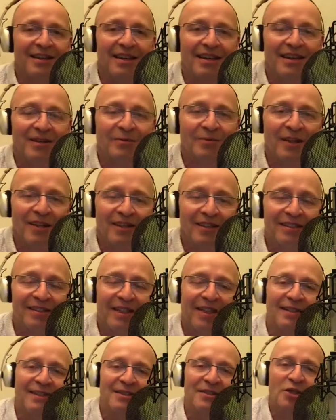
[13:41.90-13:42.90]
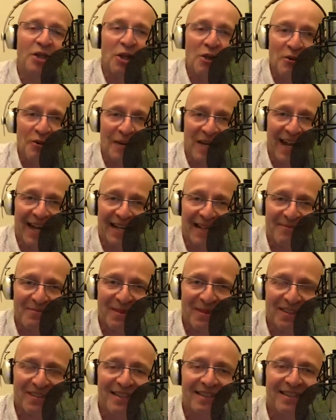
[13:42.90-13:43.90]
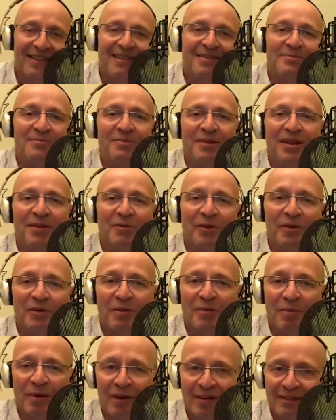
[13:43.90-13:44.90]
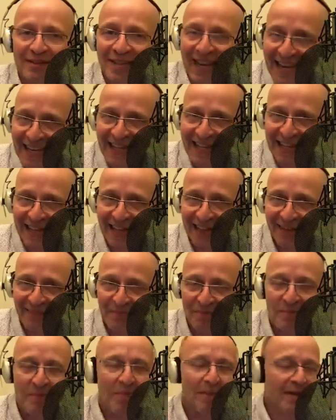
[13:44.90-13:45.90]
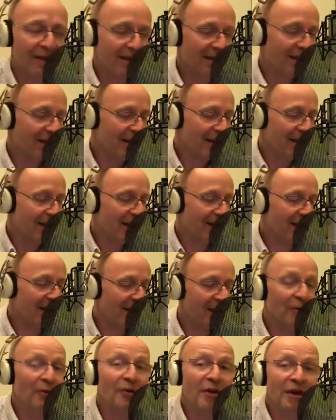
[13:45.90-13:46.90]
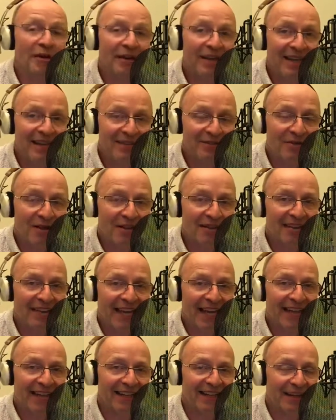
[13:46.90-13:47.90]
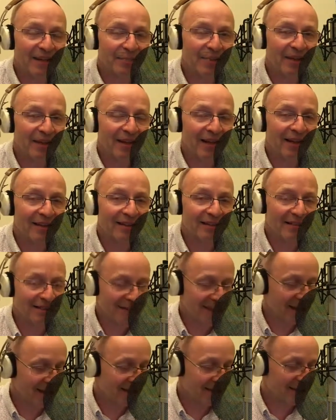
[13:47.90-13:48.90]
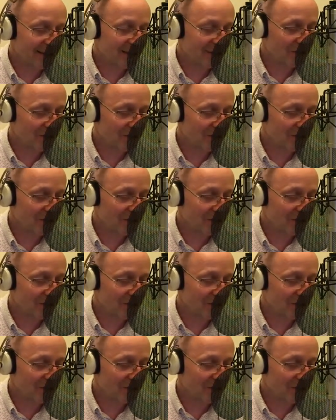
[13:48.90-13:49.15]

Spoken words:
when he said do cannabis, he didn't mean we were partaking. Although he is rather giggly, but that he